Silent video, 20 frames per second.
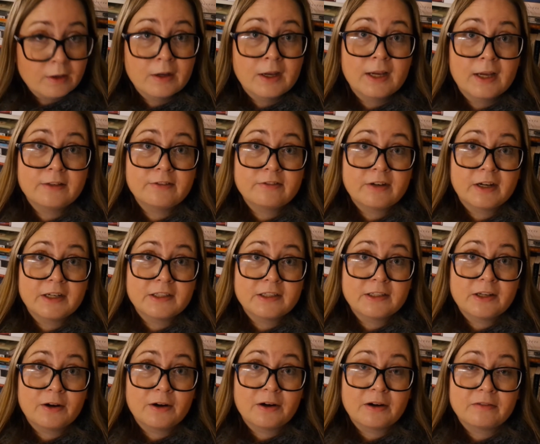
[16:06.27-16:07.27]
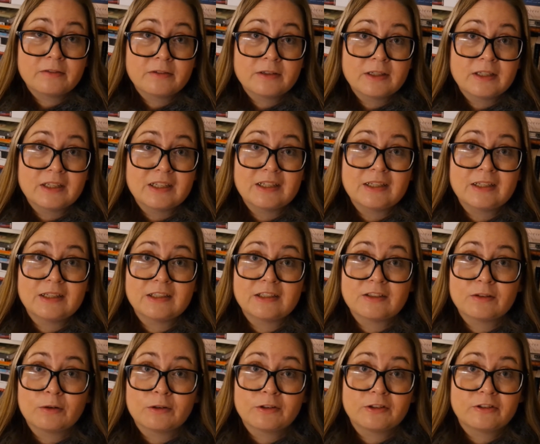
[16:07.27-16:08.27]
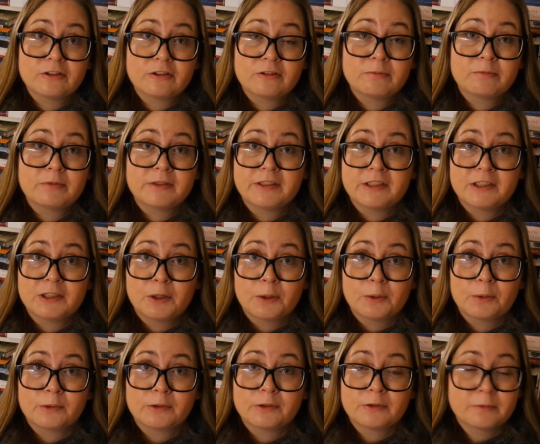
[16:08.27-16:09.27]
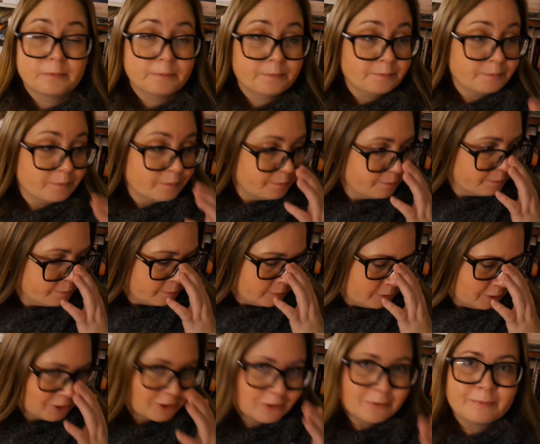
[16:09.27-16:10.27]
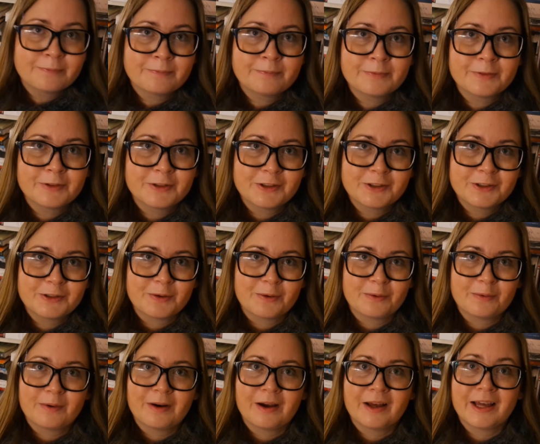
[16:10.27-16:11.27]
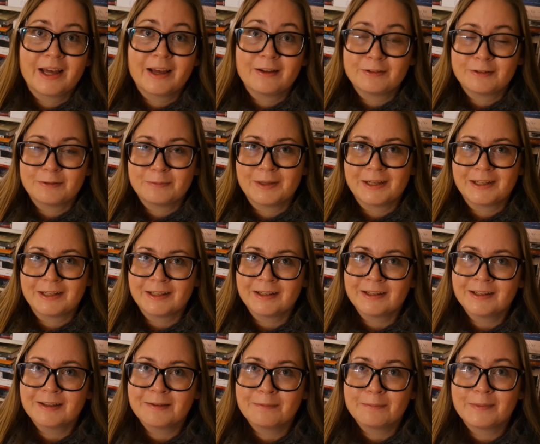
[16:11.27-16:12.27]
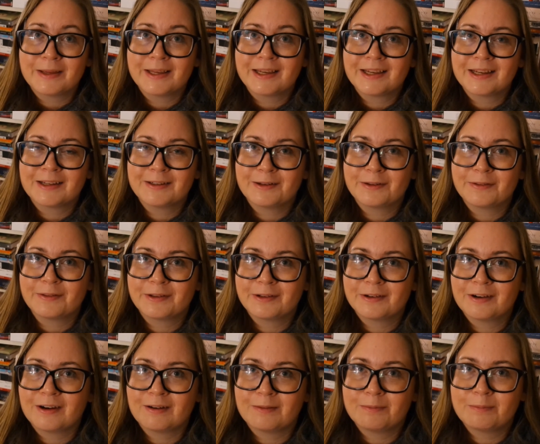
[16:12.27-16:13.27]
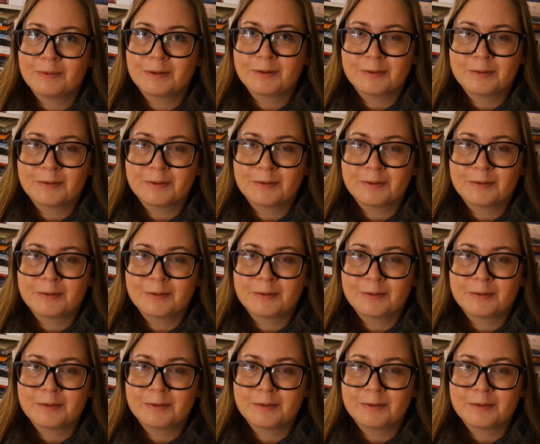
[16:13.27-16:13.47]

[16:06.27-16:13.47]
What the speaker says: And right now it's also pretty cold. So I have to make another cup.